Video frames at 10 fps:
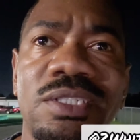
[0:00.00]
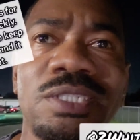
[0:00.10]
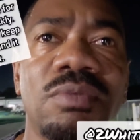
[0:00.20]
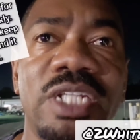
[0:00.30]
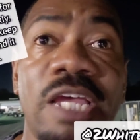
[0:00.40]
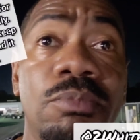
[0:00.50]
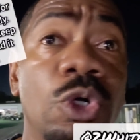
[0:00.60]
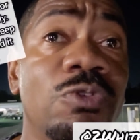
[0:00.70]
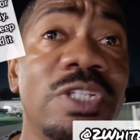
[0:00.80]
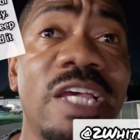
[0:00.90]
When they
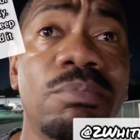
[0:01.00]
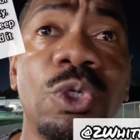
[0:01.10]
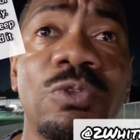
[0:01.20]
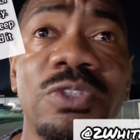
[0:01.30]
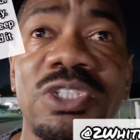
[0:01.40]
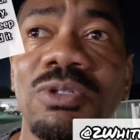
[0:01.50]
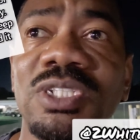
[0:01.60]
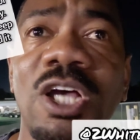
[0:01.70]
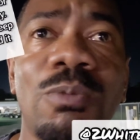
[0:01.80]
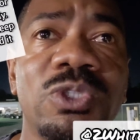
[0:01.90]
moving, they moving. So it's
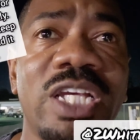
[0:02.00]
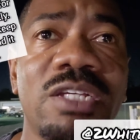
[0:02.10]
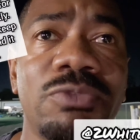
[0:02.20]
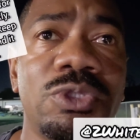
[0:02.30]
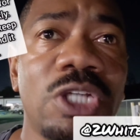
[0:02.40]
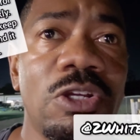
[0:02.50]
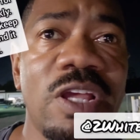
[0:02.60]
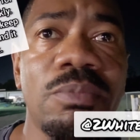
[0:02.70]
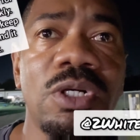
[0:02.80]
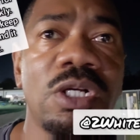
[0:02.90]
almost like if you turn that
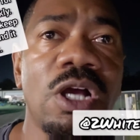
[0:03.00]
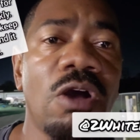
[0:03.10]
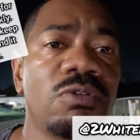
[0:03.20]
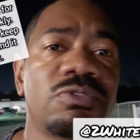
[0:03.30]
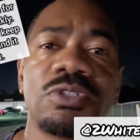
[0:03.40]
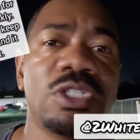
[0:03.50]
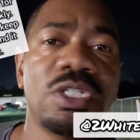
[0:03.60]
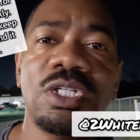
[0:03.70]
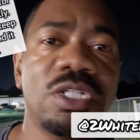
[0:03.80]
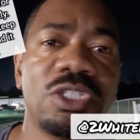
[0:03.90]
mug off,
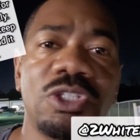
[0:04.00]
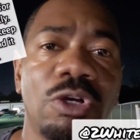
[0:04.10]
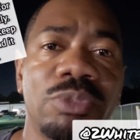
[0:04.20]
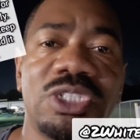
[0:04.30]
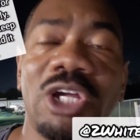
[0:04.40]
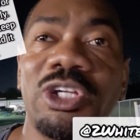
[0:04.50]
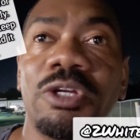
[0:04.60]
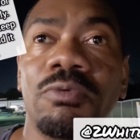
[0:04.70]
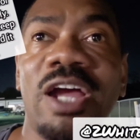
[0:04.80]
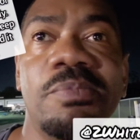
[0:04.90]
you're gonna be turning it
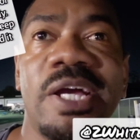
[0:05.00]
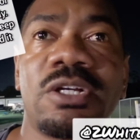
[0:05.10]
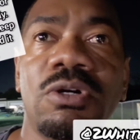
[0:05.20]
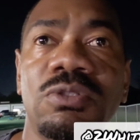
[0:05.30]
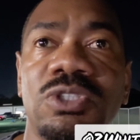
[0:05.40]
right back on.